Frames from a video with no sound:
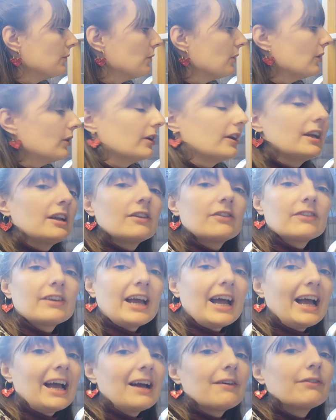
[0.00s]
one to
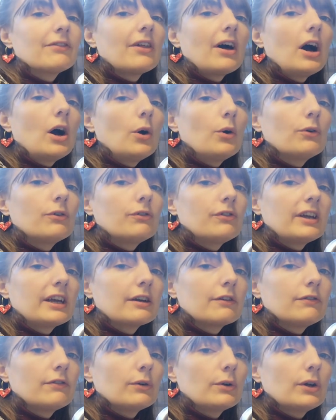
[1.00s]
have the whole
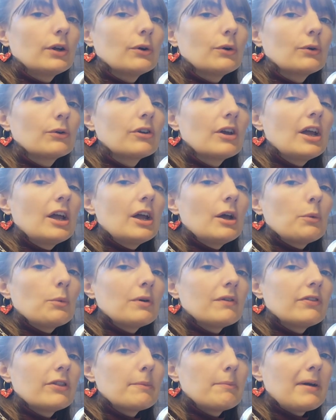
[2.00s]
thing foiled
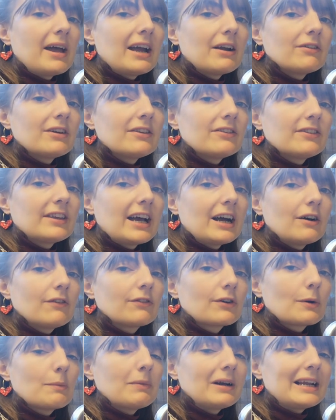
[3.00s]
with the bear itself
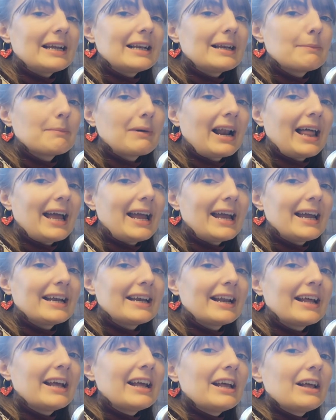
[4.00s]
completely
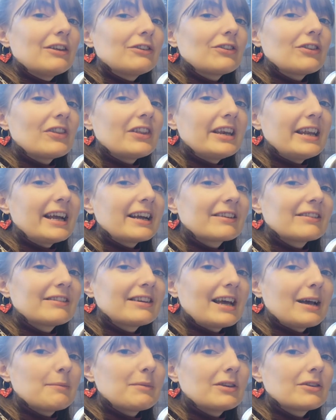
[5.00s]
plain. So the next
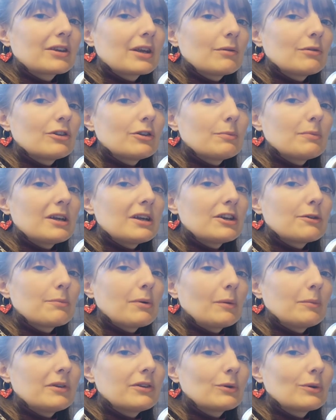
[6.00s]
step is going to be to
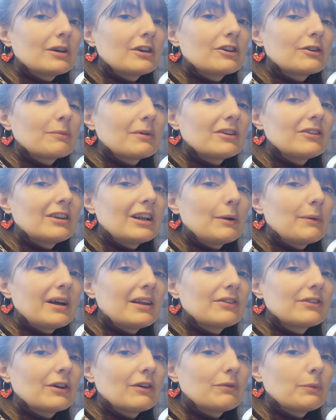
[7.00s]
pop this all into my
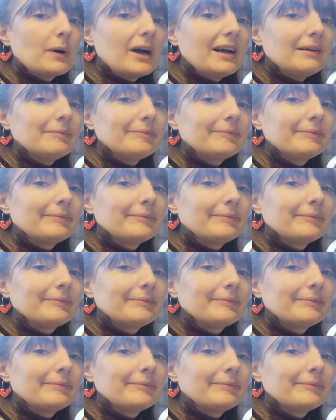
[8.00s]
Silhouette software.